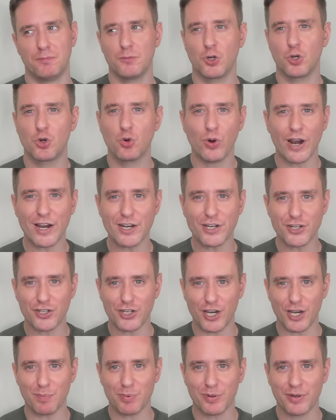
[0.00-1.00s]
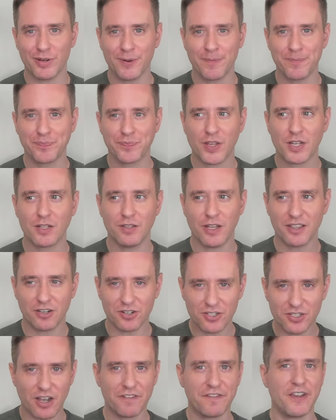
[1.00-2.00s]
gray sheep. Like, their
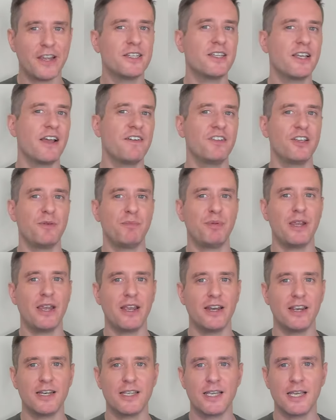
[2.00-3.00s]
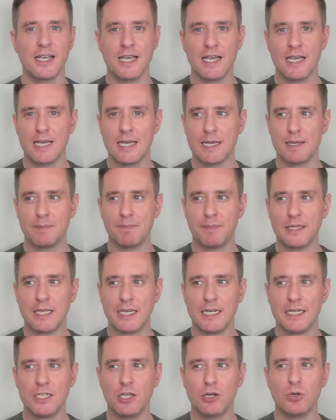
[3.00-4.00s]
stuff is heavily peated, but
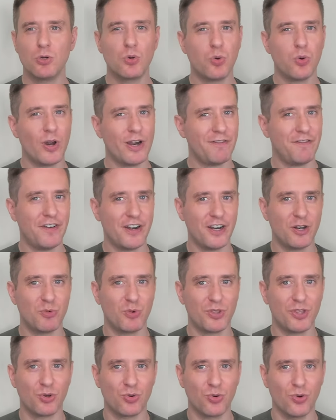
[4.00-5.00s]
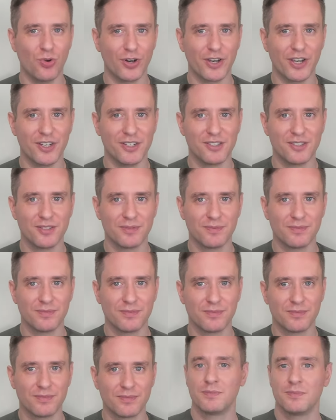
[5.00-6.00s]
they don't quite fit in with the cool kids.
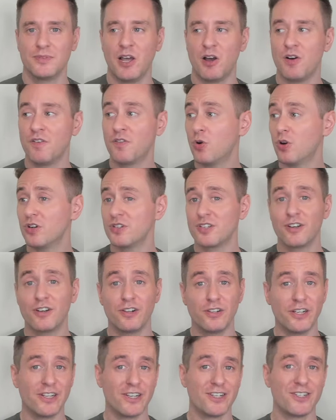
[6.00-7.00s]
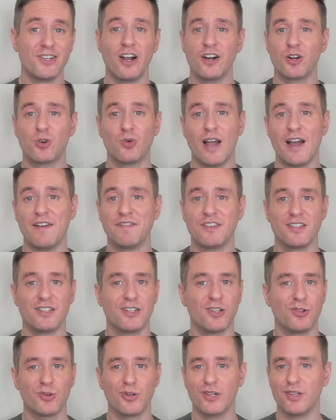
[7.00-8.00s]
Now, of course, Caol Ila is not a craft
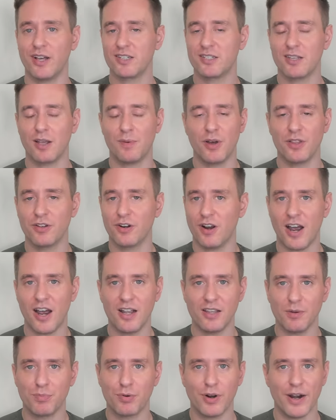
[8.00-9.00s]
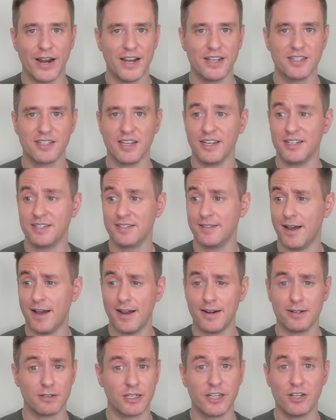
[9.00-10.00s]
distillery like some other Islay brands. It's
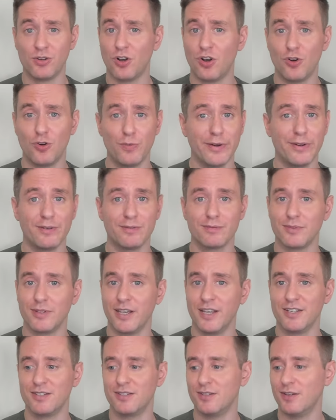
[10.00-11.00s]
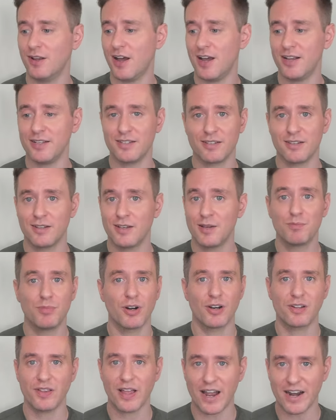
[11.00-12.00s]
not Kilchoman. It's not
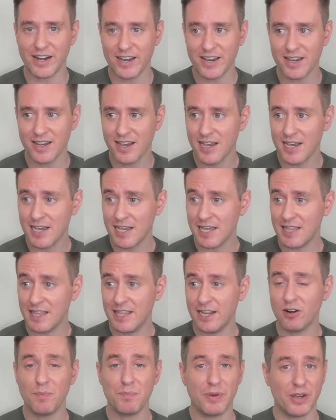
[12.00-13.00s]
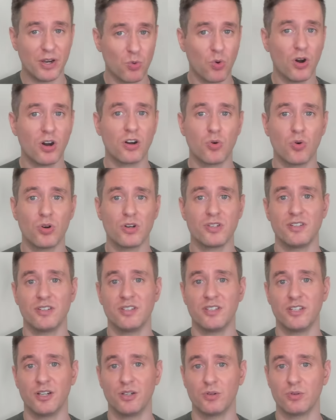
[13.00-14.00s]
Bruichladdich. They're a big workhorse
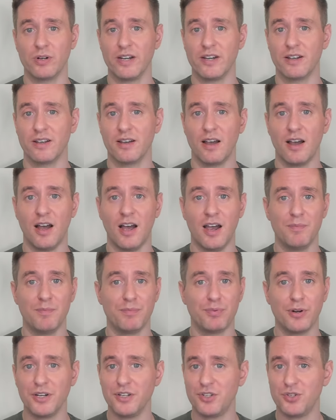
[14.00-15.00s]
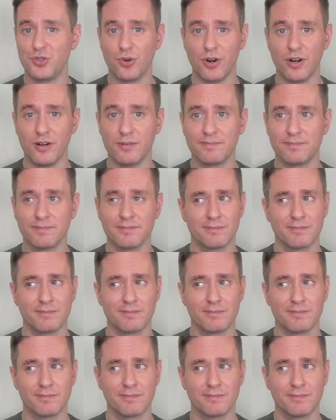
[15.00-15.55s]
distillery. I'm pretty sure,